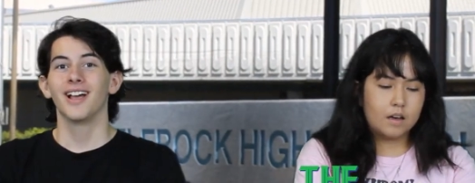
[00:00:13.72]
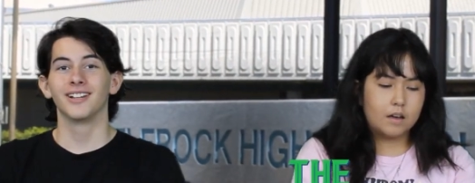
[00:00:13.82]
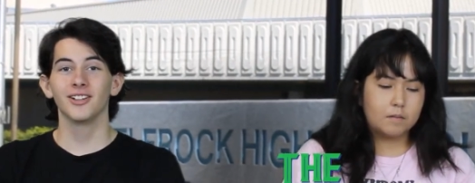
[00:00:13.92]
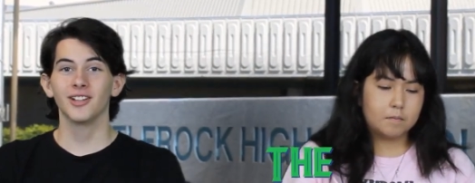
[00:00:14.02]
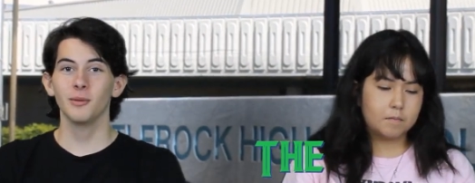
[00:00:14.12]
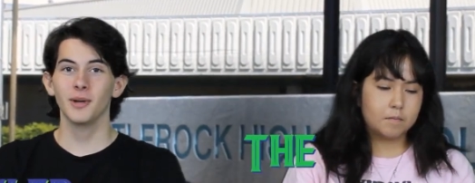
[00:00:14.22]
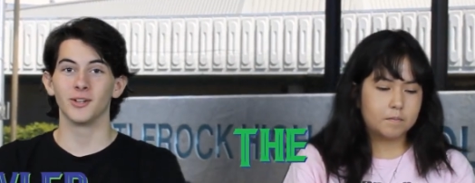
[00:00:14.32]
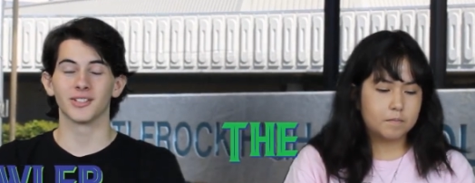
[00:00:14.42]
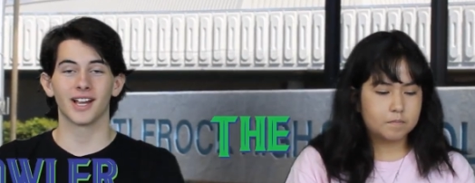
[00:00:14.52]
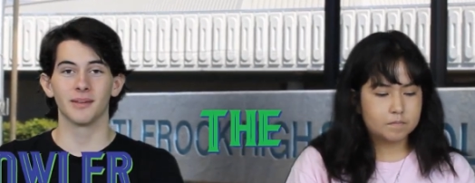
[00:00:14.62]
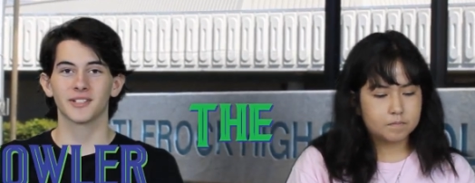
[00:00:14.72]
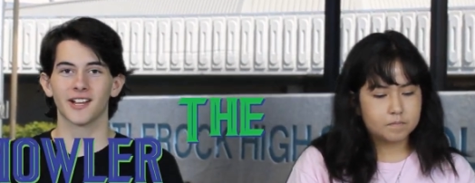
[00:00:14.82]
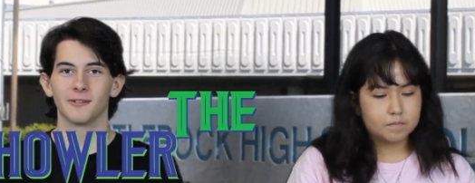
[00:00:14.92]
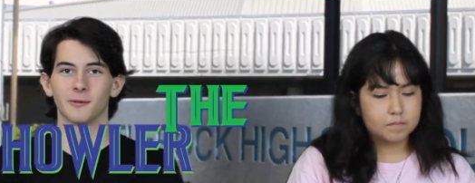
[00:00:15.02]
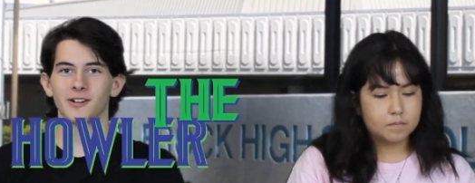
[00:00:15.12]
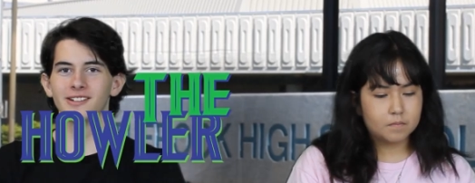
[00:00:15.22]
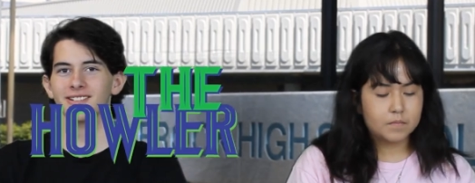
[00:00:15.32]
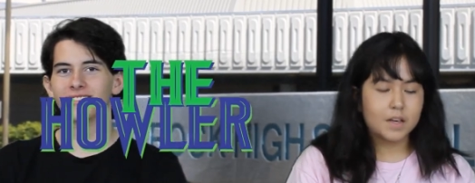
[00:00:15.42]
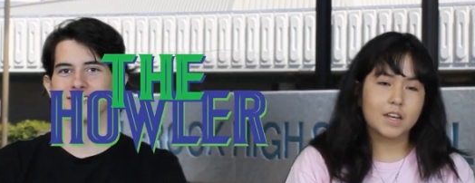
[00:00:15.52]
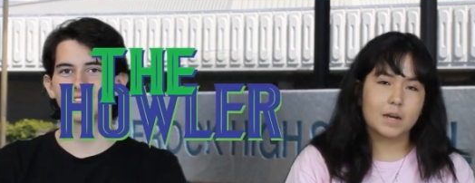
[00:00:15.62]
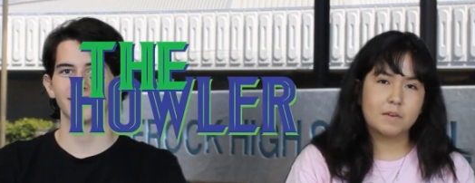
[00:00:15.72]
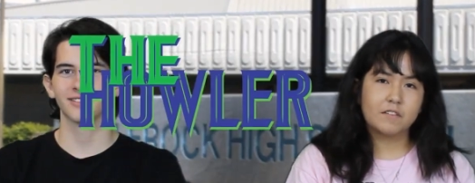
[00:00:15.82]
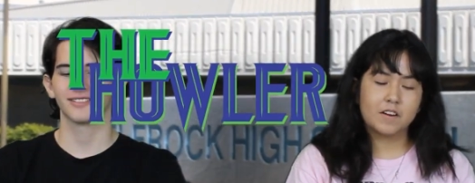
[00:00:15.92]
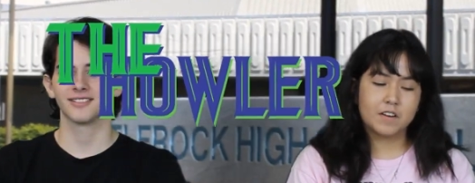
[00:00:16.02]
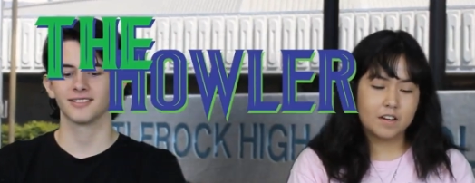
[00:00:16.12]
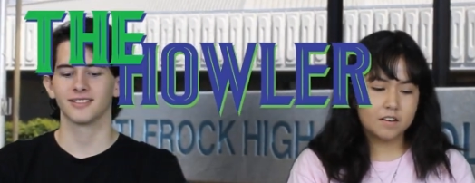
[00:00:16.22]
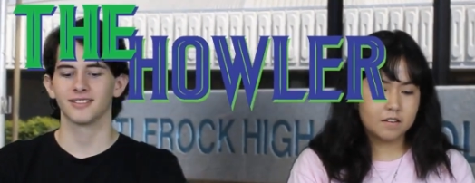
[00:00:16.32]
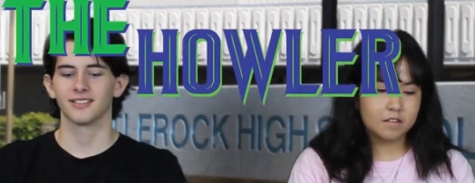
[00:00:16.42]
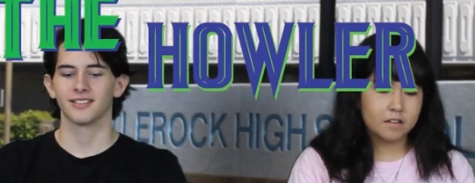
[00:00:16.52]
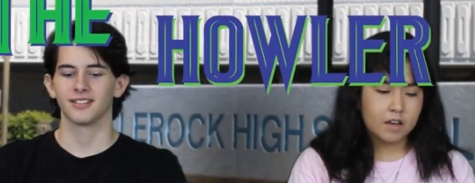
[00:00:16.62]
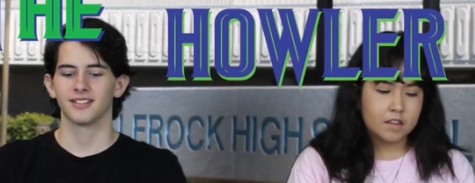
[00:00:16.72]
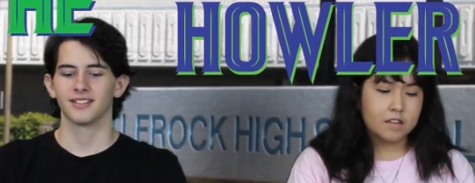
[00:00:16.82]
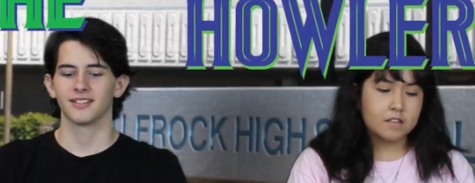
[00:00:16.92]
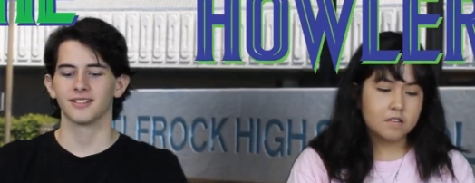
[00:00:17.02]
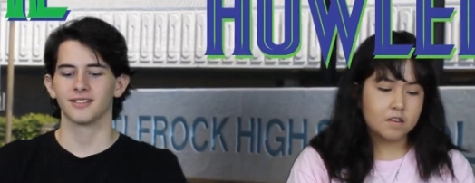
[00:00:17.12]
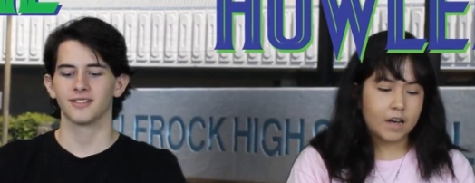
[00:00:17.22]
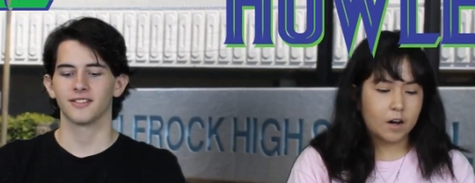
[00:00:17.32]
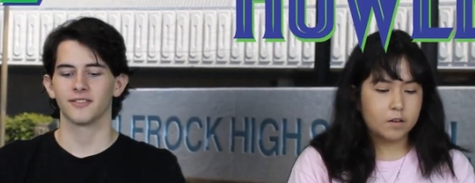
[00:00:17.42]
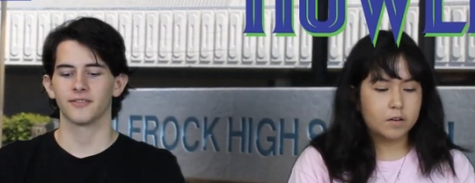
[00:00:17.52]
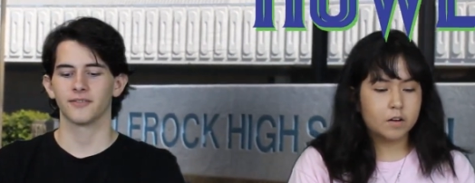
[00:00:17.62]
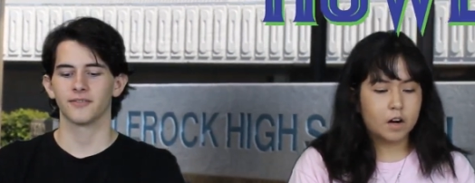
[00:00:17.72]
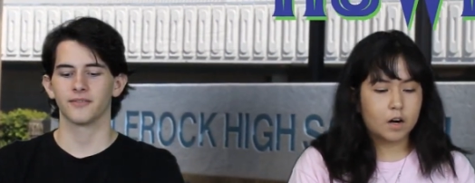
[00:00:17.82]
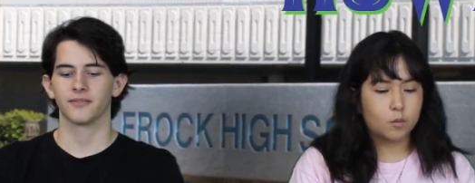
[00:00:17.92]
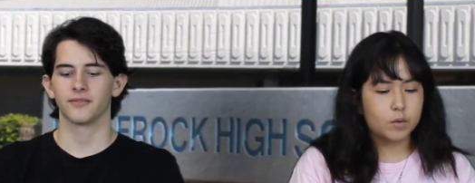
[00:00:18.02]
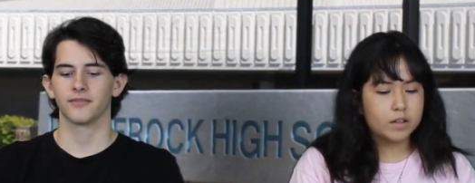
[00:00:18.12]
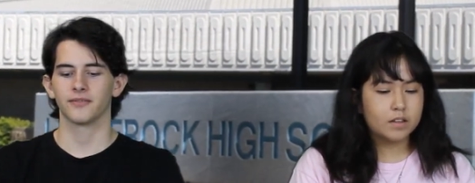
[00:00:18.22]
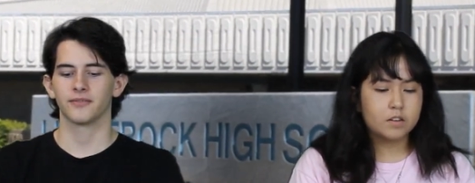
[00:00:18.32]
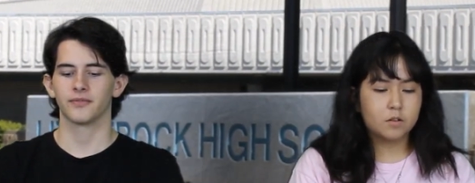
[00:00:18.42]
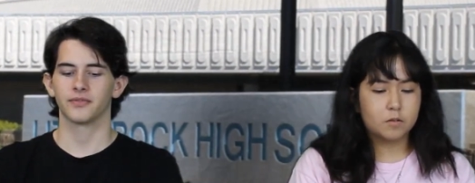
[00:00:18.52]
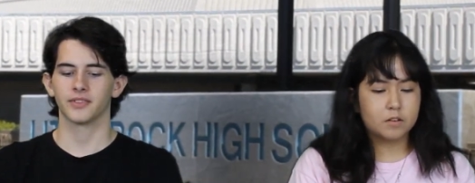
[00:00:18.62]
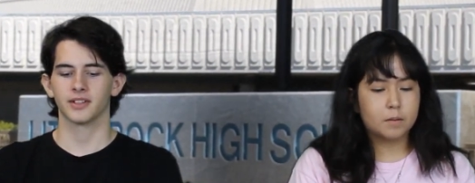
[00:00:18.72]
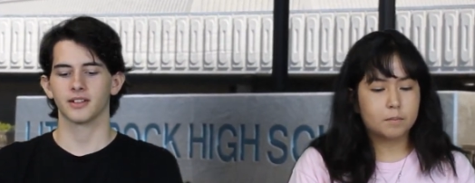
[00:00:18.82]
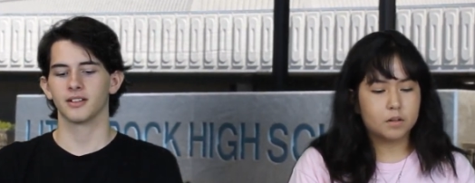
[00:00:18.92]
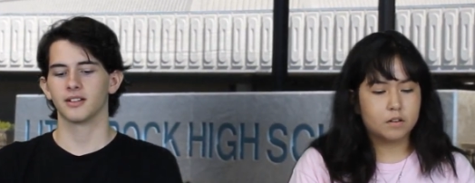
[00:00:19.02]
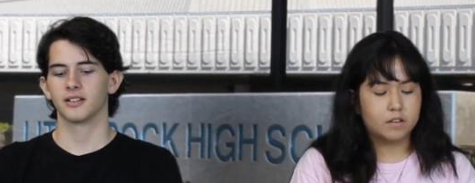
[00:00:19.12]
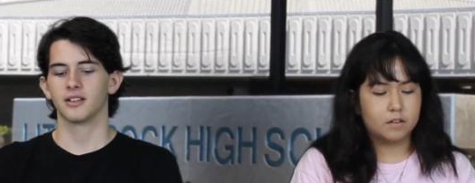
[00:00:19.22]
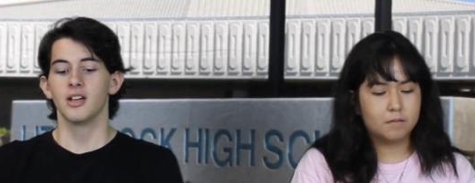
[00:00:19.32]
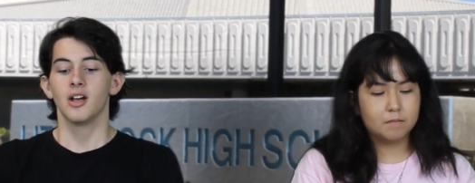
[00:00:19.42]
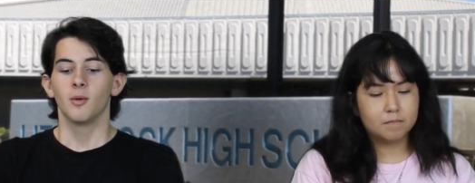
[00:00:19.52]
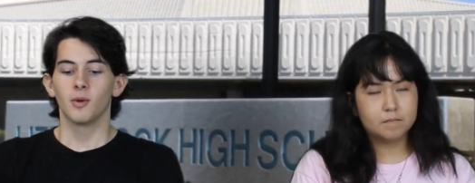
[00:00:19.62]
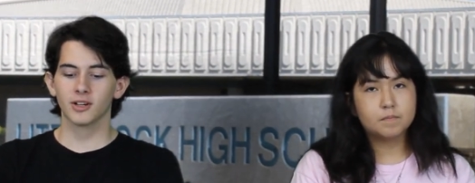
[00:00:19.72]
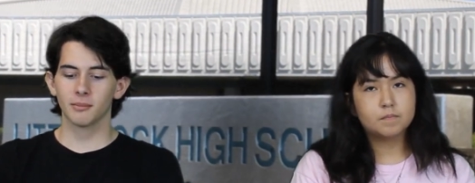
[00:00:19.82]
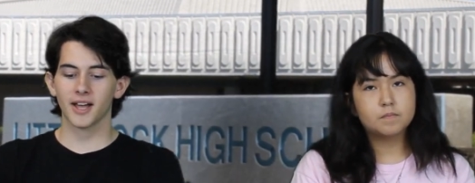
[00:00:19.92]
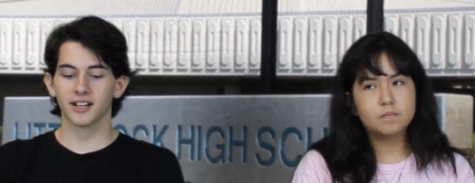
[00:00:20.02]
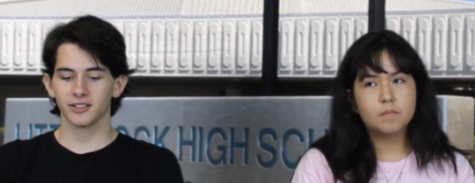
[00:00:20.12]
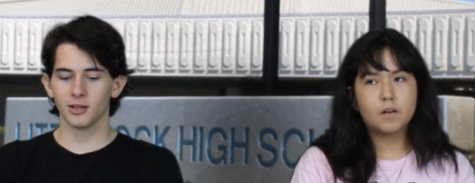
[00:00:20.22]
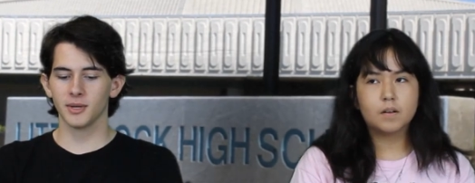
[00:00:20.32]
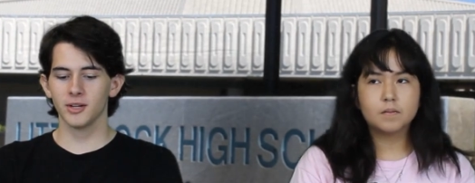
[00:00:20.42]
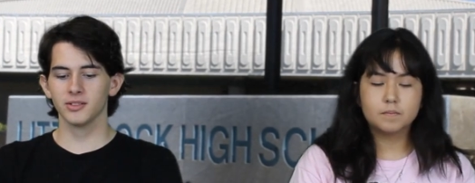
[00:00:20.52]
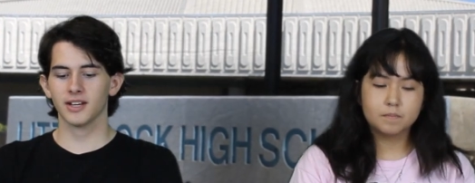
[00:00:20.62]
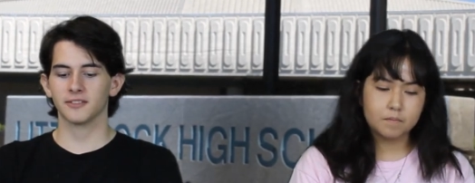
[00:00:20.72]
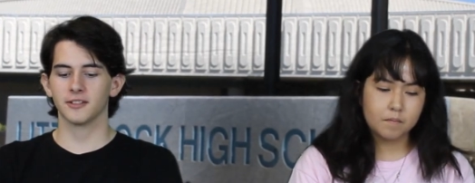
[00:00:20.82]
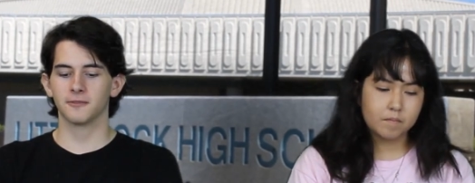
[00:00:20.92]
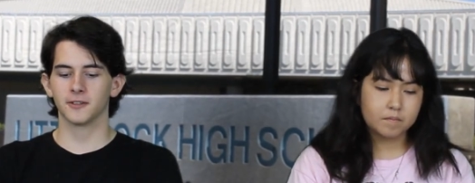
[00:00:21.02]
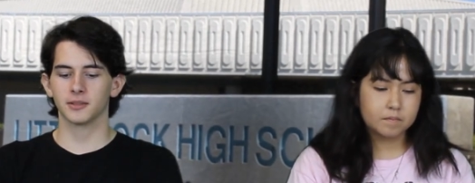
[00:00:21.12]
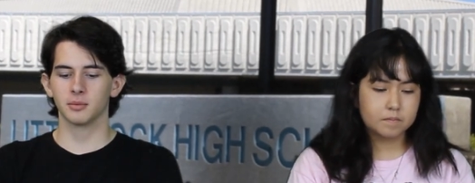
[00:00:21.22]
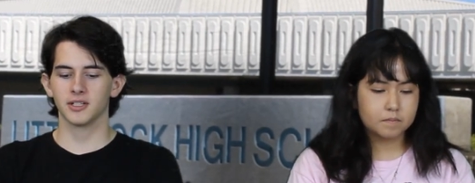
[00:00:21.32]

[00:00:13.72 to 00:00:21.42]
Speaker 1: Hello Lobos, I'm Skyler Fortin.
Speaker 2: And I'm Ivette Hernandez. This is The Howler, our weekly news bulletin.
Speaker 1: Welcome back Lobos. After the first